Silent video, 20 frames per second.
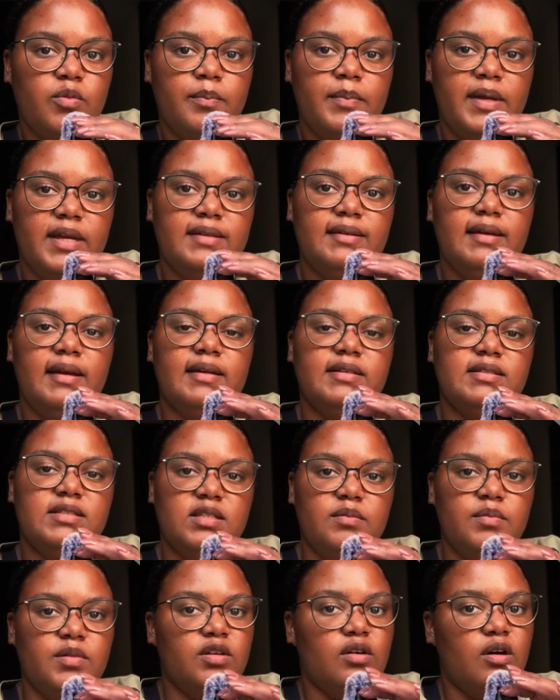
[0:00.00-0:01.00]
made a
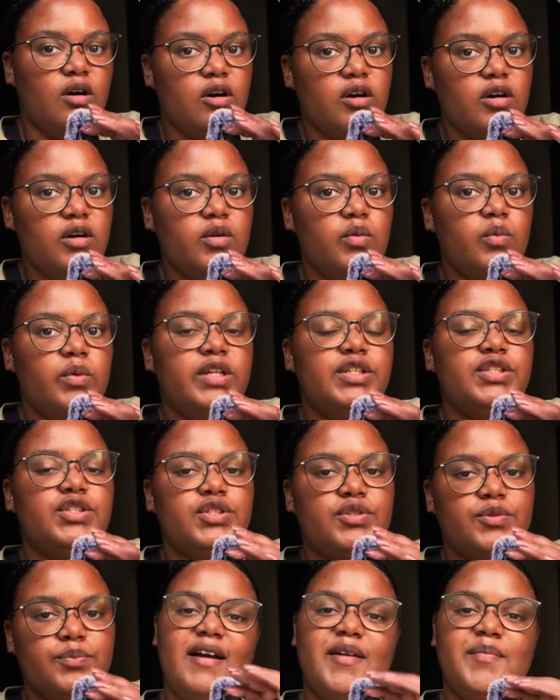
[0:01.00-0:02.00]
TBR,
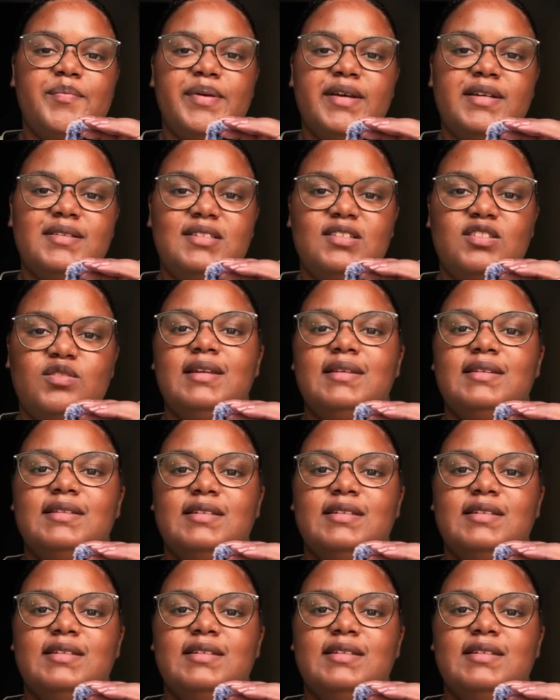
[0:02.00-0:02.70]
which I picked in